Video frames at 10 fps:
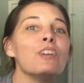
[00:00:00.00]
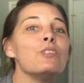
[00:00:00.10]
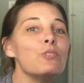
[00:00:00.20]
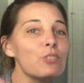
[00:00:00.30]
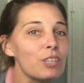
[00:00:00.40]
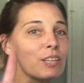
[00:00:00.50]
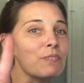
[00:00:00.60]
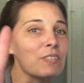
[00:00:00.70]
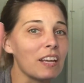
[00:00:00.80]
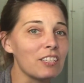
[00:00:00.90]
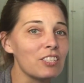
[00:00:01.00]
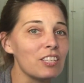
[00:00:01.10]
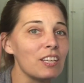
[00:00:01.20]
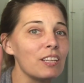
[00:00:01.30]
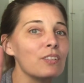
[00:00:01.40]
You should have touched
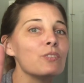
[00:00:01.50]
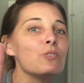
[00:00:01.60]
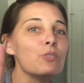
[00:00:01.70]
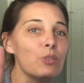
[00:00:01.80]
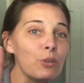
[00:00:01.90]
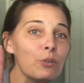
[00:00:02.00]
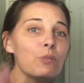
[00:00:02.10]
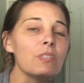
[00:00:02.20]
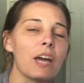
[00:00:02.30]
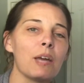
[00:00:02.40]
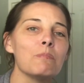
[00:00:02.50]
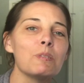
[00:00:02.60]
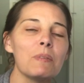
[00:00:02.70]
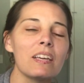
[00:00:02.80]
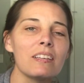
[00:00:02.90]
it 2 times
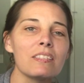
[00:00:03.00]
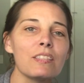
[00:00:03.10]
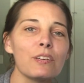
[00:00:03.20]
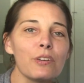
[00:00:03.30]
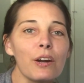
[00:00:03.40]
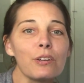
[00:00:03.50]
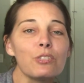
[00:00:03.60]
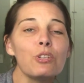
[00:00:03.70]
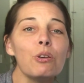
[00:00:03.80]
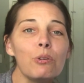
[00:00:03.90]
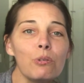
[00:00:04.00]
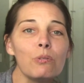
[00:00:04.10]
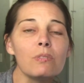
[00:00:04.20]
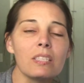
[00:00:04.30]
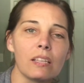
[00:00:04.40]
because there are
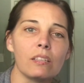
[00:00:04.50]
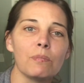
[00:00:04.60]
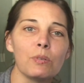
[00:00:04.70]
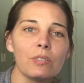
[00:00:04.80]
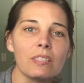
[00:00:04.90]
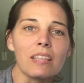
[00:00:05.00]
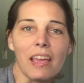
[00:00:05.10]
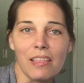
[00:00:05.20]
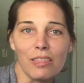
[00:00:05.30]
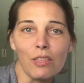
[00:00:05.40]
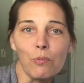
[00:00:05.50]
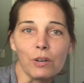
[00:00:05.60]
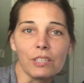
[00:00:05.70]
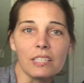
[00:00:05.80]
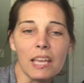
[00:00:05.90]
2 syllables in the
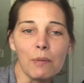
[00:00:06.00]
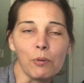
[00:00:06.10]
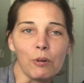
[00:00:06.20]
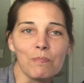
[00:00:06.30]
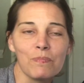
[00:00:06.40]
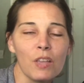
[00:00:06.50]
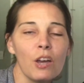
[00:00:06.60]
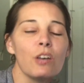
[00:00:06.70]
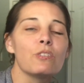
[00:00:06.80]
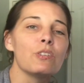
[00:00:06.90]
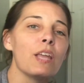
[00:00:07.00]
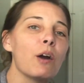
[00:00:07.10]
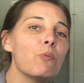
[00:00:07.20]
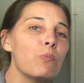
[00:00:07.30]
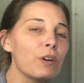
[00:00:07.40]
word table. So
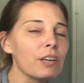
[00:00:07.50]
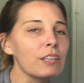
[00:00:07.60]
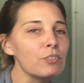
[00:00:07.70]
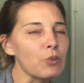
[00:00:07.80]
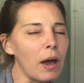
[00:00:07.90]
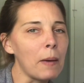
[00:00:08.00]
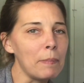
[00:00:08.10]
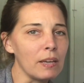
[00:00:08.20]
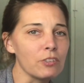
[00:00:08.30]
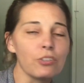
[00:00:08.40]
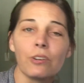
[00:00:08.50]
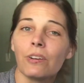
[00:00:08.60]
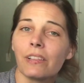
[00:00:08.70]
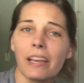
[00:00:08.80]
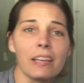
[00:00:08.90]
now we're going to draw a picture,
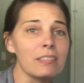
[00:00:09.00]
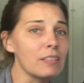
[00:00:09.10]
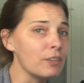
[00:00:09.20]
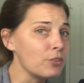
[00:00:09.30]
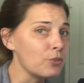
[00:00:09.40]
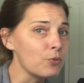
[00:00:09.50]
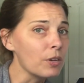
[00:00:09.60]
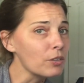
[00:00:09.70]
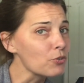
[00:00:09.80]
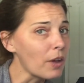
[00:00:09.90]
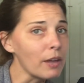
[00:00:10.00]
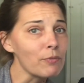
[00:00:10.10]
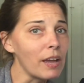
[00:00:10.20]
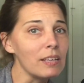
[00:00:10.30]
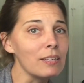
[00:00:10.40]
or like I said, you can try
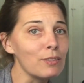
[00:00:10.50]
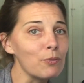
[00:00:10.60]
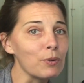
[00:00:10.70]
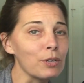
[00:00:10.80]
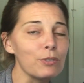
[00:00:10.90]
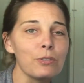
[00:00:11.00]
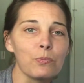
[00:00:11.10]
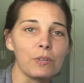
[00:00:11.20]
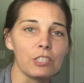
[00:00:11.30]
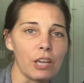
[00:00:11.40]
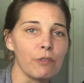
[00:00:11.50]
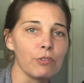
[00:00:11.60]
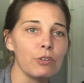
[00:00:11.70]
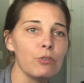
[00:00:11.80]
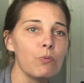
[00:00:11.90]
writing the words, whichever
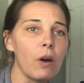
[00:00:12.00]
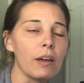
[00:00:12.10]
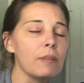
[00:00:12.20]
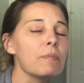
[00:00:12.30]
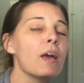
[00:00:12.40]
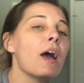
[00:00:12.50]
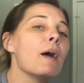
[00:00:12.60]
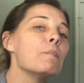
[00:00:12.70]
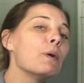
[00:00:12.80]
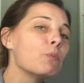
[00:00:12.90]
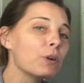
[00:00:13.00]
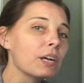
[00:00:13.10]
you want, but we're